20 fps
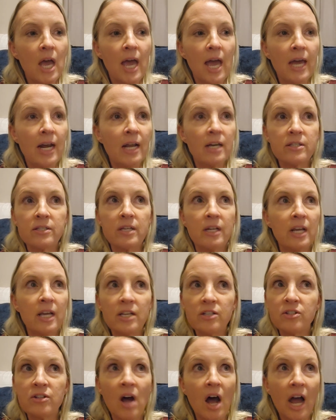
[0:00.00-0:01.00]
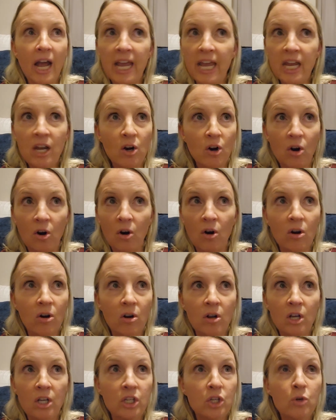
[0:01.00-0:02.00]
And I said, he's not here.
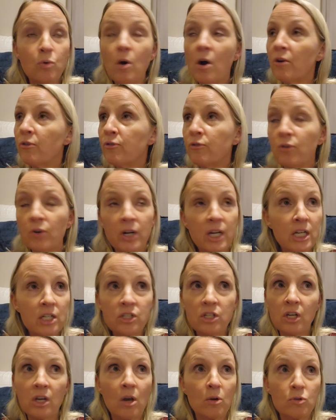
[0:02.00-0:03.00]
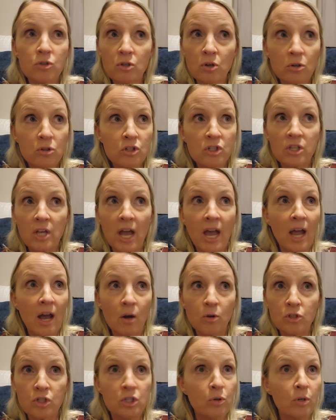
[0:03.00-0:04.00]
You are free to go search the house.